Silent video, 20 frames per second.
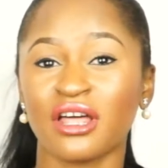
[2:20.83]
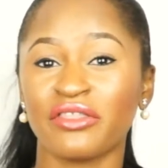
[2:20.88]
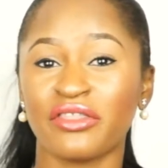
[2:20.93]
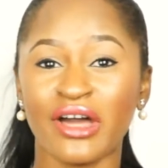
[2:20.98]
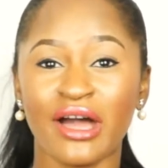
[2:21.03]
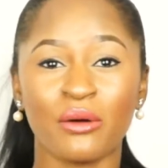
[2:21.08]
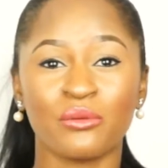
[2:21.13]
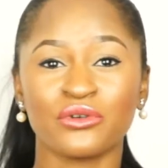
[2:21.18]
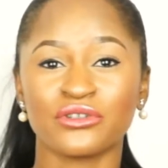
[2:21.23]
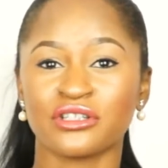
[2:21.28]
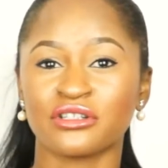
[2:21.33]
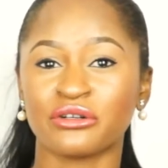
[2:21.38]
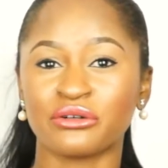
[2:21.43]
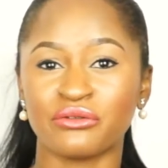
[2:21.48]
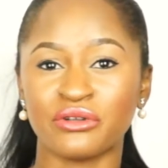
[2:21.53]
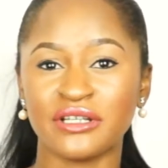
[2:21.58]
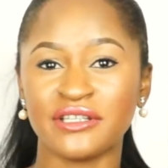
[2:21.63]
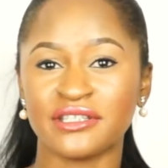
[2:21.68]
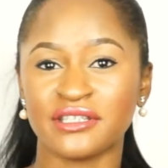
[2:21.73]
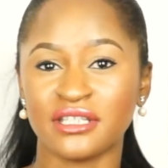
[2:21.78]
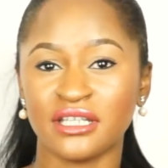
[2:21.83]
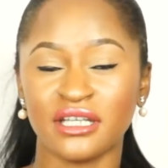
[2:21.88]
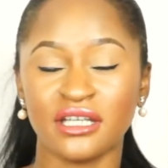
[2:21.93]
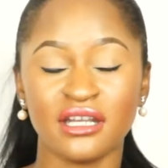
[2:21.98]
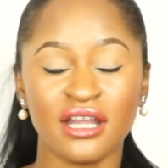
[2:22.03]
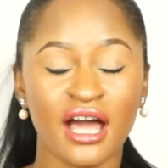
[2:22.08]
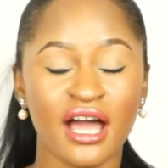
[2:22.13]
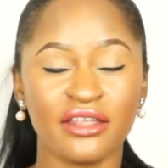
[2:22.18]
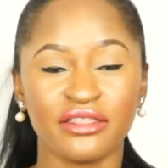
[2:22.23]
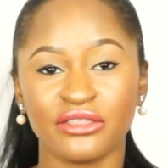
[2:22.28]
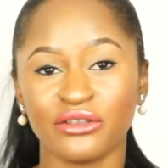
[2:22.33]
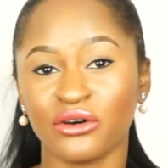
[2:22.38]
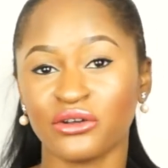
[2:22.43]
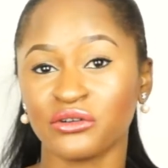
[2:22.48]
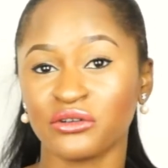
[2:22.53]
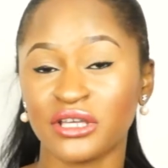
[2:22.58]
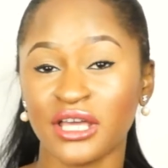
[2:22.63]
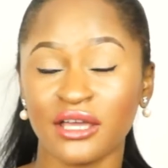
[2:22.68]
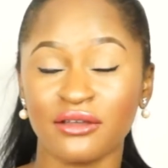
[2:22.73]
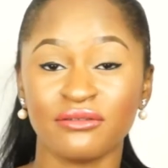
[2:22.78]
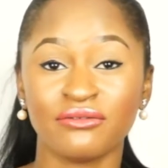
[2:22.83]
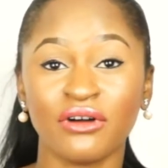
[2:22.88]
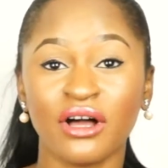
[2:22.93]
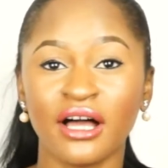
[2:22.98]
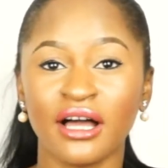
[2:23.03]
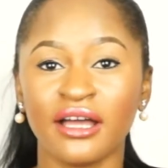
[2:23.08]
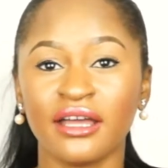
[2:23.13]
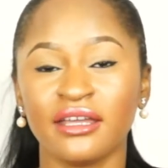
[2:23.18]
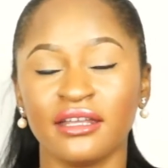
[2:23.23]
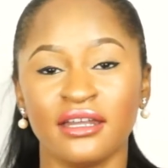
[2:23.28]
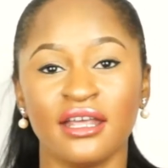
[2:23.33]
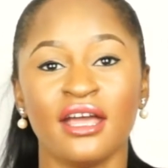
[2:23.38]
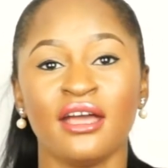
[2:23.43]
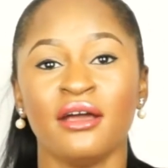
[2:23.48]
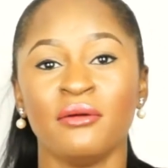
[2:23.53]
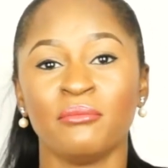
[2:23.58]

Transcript: That was her reasoning. I thought, okay, fine.